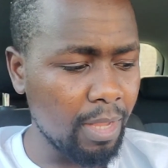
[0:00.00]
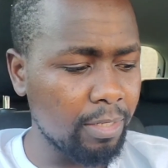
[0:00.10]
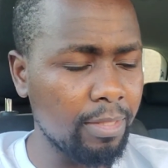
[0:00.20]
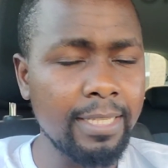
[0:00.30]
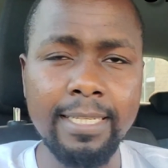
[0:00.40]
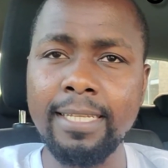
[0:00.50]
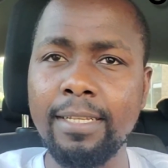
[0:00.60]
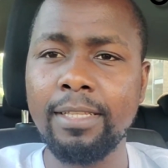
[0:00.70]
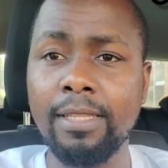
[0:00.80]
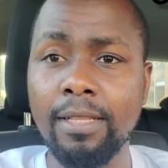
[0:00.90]
So this is
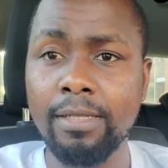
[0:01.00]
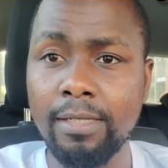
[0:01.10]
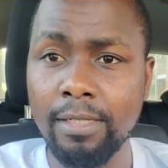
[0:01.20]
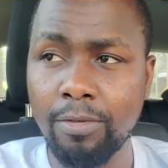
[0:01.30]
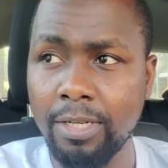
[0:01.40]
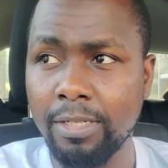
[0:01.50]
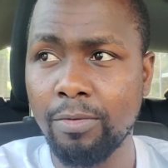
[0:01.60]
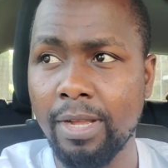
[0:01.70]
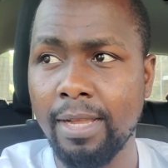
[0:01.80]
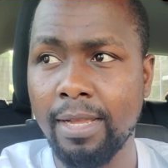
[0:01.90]
a
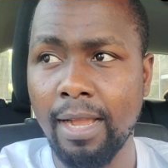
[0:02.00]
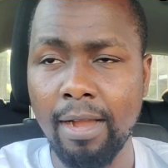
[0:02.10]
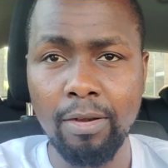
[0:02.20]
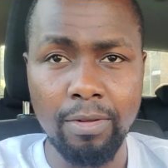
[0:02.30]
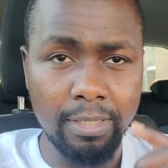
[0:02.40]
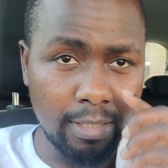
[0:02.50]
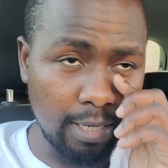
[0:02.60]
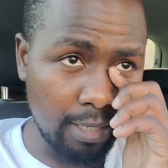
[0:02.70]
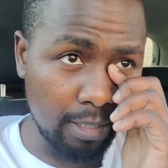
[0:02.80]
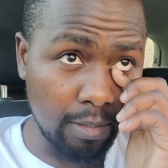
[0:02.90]
situation where I always
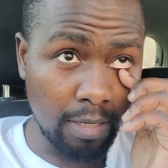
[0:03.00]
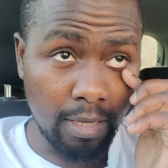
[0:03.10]
say,